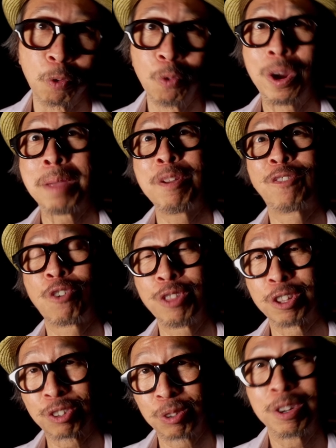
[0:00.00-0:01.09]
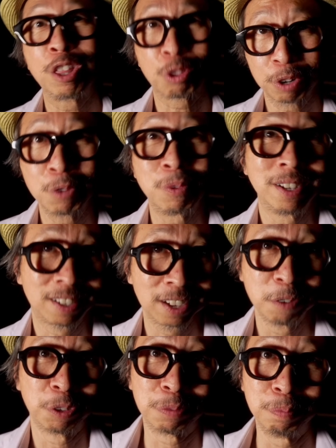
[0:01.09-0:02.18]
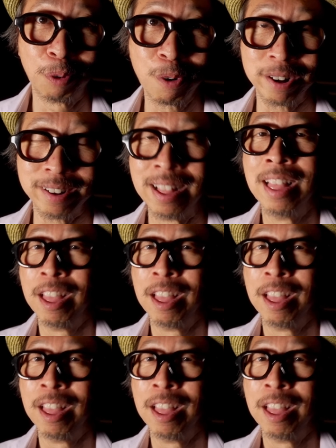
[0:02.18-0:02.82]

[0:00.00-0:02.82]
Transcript: way before the Sony 3110 was born.